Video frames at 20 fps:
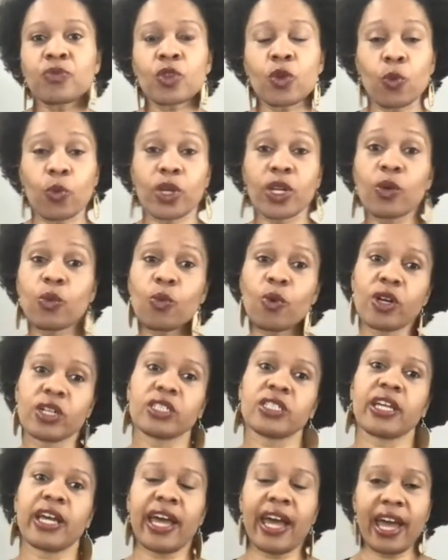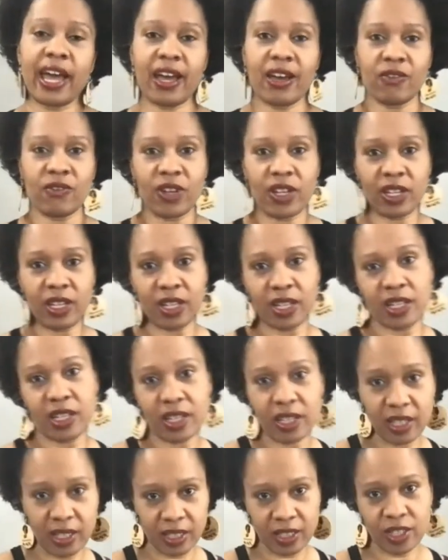We want to have
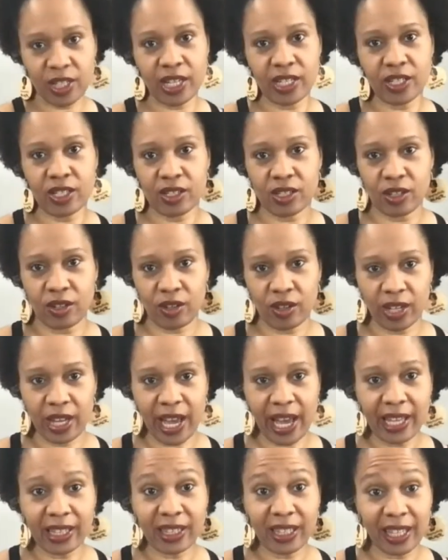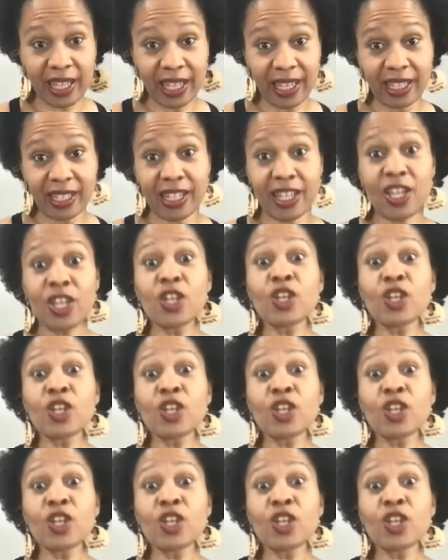changes that are God led